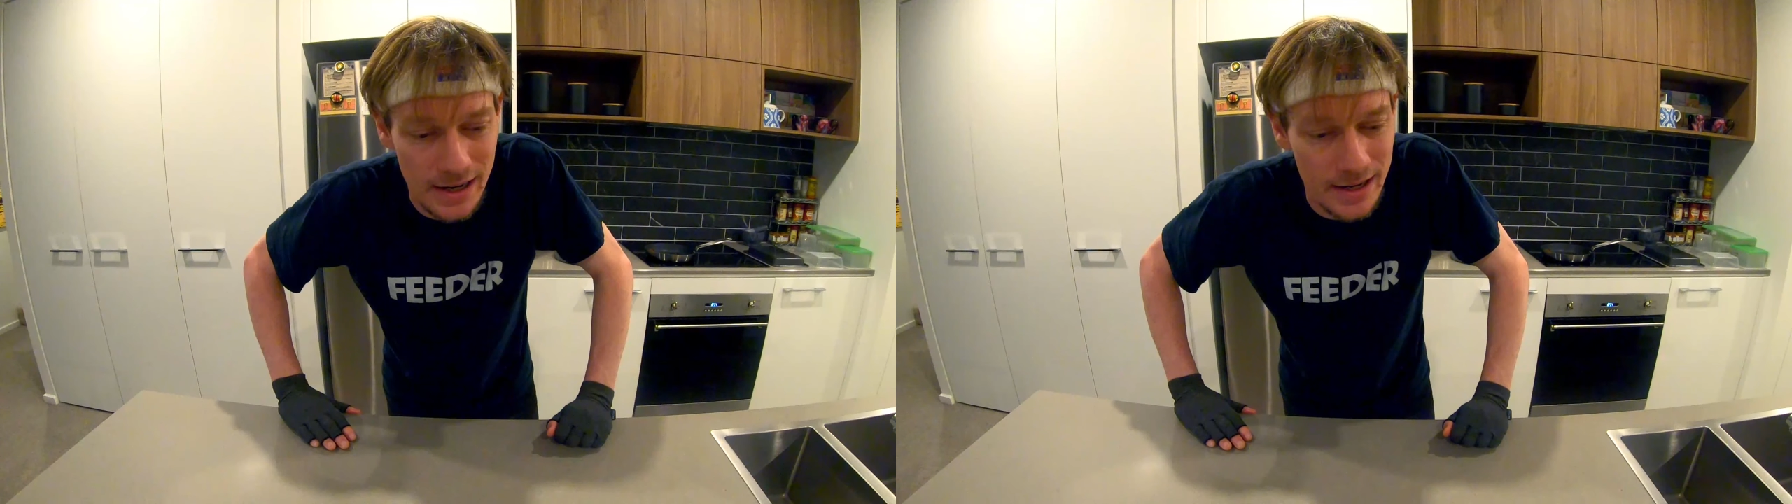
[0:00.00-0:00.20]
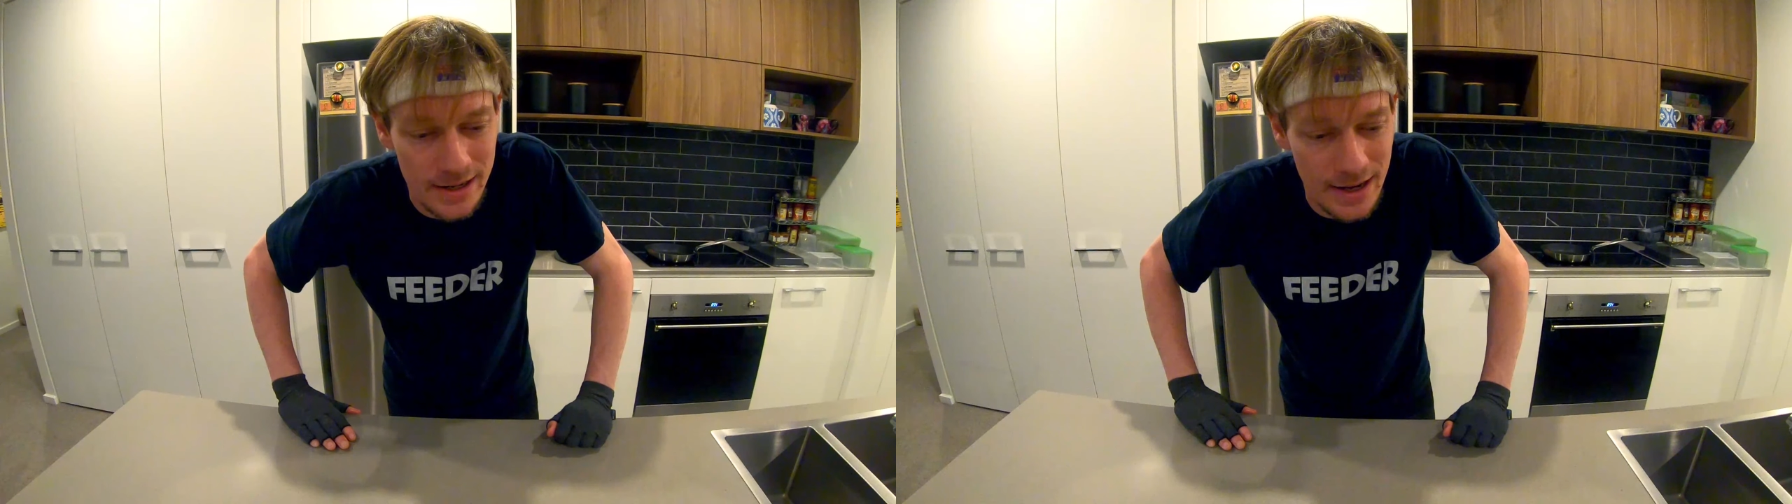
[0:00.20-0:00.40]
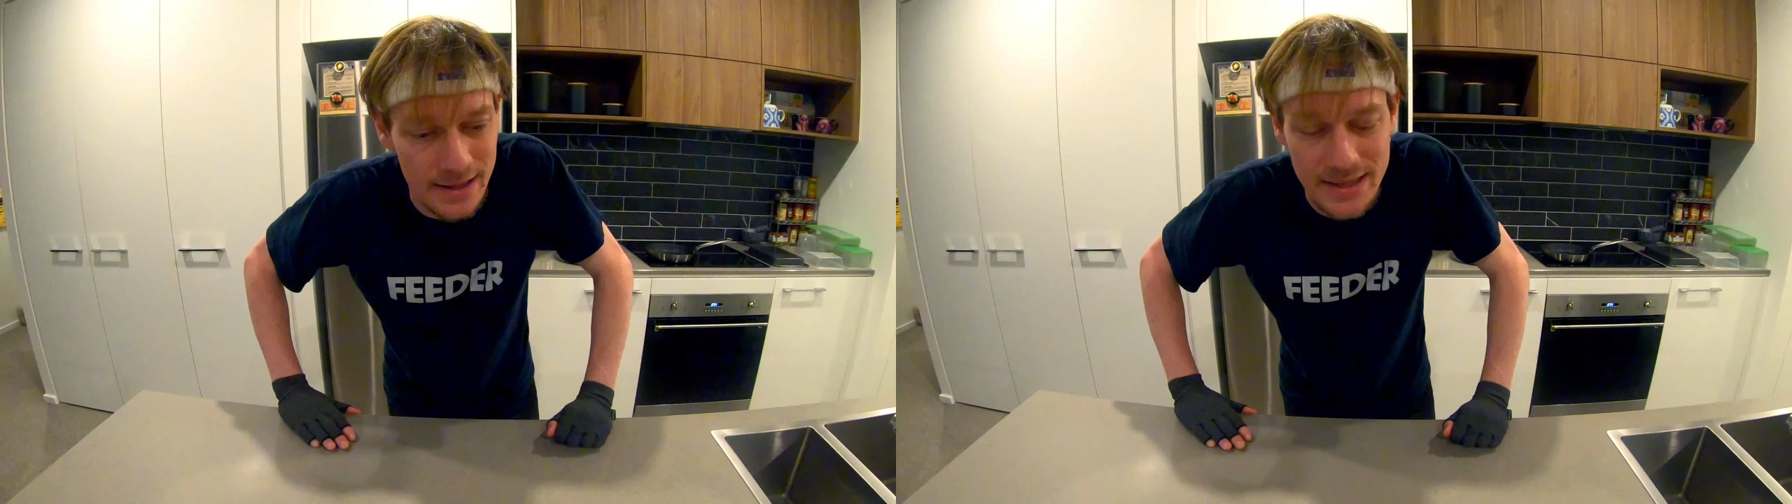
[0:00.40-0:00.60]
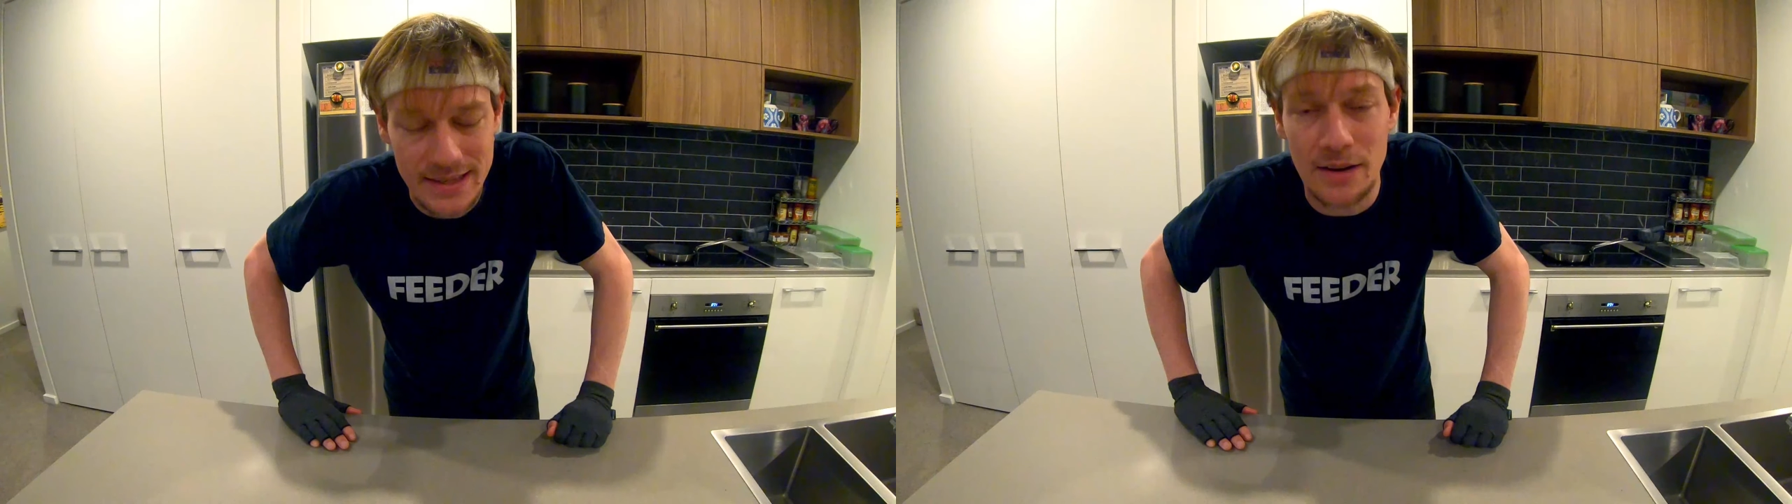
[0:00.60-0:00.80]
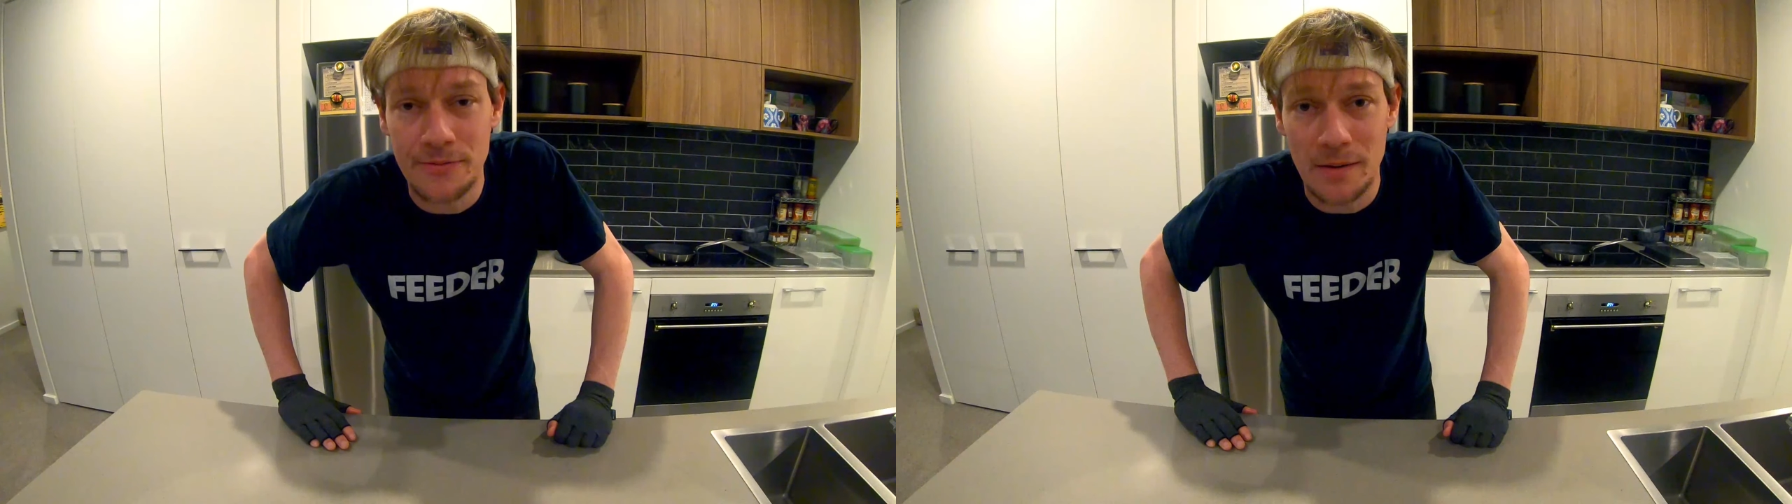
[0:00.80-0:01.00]
idiot and
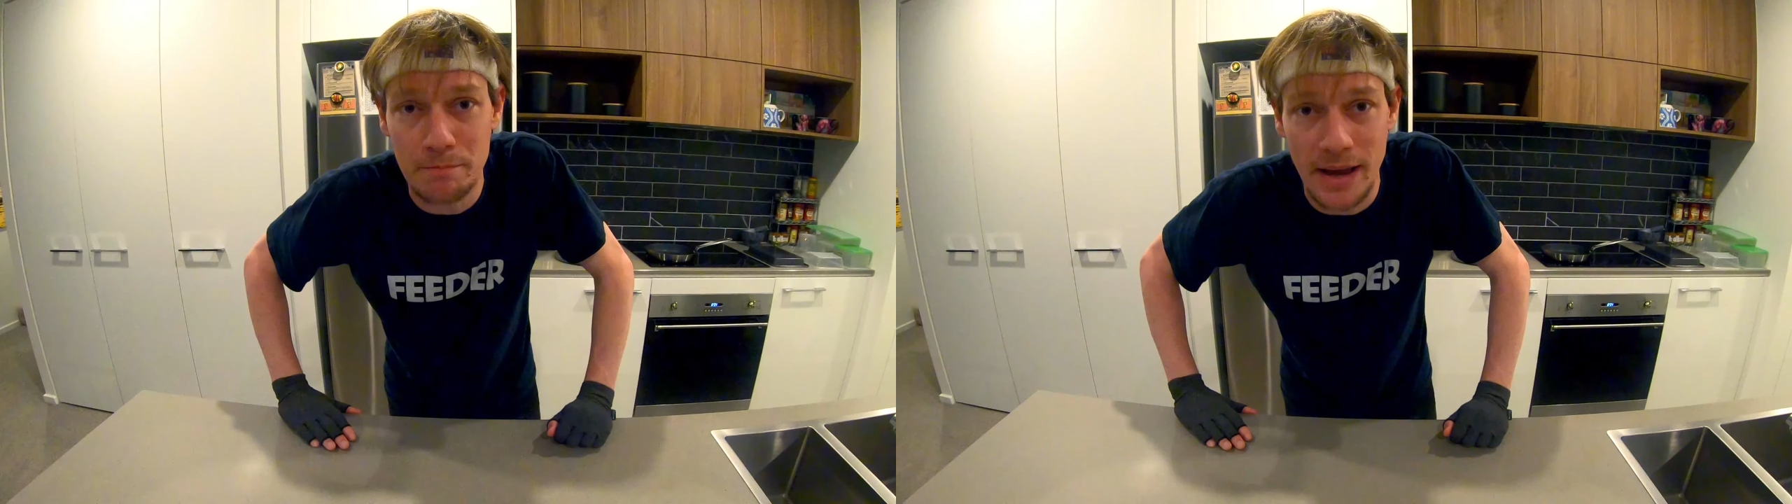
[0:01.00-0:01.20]
stuff up